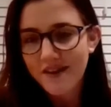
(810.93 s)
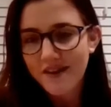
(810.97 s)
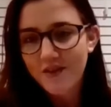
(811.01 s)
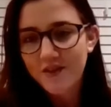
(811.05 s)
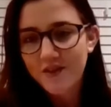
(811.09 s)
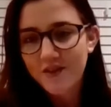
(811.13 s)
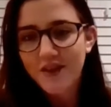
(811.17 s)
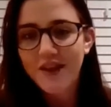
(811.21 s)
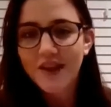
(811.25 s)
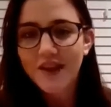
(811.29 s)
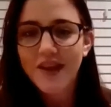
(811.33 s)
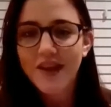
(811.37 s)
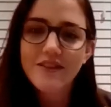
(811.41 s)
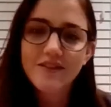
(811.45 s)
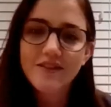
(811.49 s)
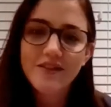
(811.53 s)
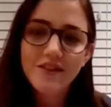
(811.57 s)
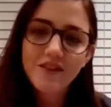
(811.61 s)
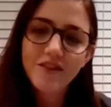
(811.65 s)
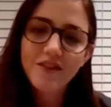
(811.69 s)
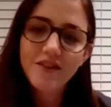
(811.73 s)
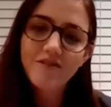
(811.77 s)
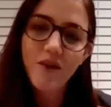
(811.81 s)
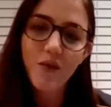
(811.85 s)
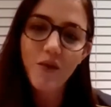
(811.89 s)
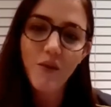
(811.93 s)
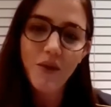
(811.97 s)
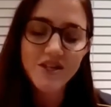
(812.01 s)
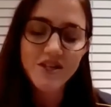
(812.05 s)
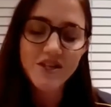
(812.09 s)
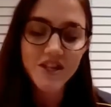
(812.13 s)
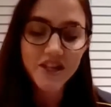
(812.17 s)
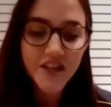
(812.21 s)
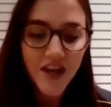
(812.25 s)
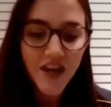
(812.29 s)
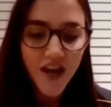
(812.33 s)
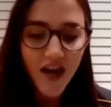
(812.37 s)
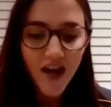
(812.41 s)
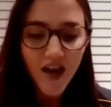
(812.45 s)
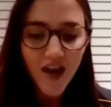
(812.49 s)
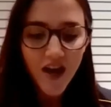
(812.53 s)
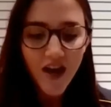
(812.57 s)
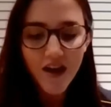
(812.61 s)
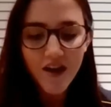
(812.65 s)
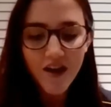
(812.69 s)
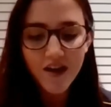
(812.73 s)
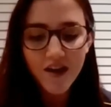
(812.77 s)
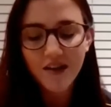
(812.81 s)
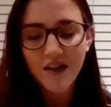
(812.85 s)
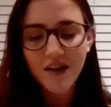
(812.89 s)
I was like, is this the right way to
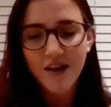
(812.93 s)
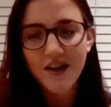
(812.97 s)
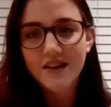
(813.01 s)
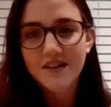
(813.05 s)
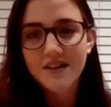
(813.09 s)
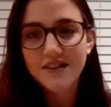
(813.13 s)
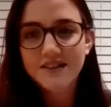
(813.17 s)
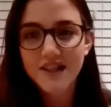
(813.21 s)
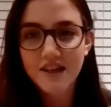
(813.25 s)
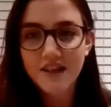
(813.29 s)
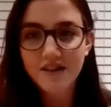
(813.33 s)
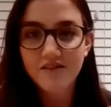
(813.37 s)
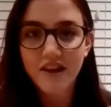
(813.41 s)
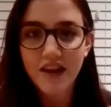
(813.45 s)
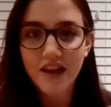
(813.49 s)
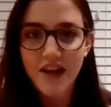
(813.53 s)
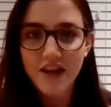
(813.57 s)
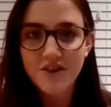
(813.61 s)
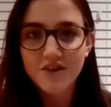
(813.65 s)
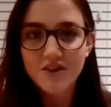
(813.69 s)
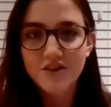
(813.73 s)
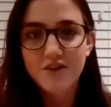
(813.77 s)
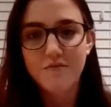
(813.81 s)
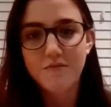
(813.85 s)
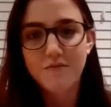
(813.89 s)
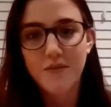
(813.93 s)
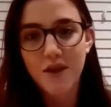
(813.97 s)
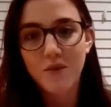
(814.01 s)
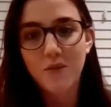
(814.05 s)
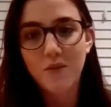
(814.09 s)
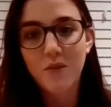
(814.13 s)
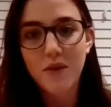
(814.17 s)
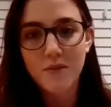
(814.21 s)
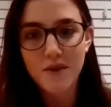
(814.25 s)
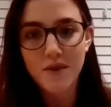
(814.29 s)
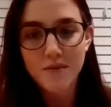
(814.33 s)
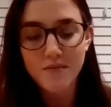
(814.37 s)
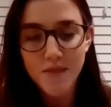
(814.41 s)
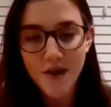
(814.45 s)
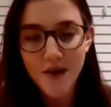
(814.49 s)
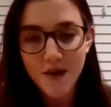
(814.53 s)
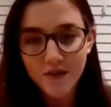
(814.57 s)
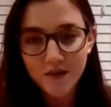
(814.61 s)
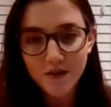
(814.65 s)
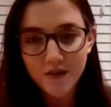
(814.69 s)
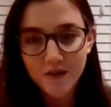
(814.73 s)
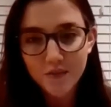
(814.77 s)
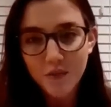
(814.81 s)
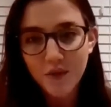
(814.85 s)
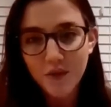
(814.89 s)
go? Like, segregation of men and women in
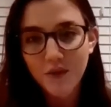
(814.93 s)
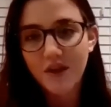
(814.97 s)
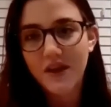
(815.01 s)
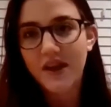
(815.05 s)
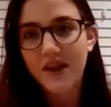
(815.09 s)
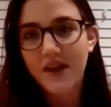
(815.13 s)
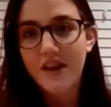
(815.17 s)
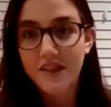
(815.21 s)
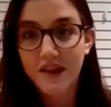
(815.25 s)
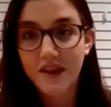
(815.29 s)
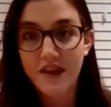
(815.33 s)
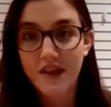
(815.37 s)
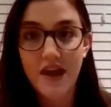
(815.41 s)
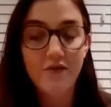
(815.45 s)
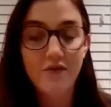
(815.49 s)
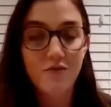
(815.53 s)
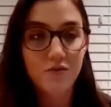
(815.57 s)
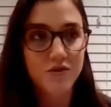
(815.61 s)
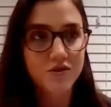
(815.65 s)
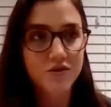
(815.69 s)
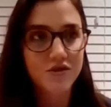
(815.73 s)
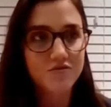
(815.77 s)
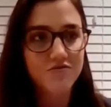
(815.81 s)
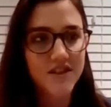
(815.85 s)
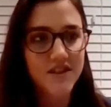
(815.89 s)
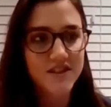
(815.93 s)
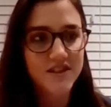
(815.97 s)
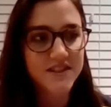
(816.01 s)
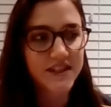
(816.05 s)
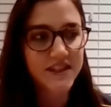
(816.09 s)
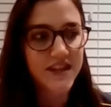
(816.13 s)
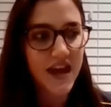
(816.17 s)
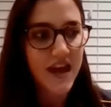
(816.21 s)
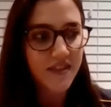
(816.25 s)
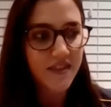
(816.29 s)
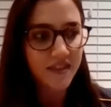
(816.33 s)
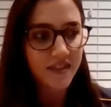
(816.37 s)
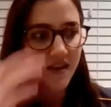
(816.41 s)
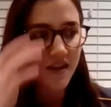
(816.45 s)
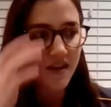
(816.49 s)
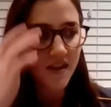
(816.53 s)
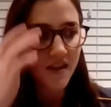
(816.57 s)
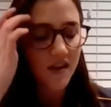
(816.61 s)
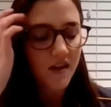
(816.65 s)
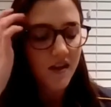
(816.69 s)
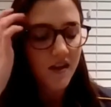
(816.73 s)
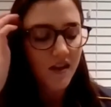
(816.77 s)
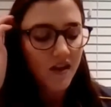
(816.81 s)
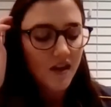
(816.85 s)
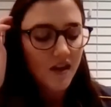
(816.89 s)
motorsport, like I think everyone should race together.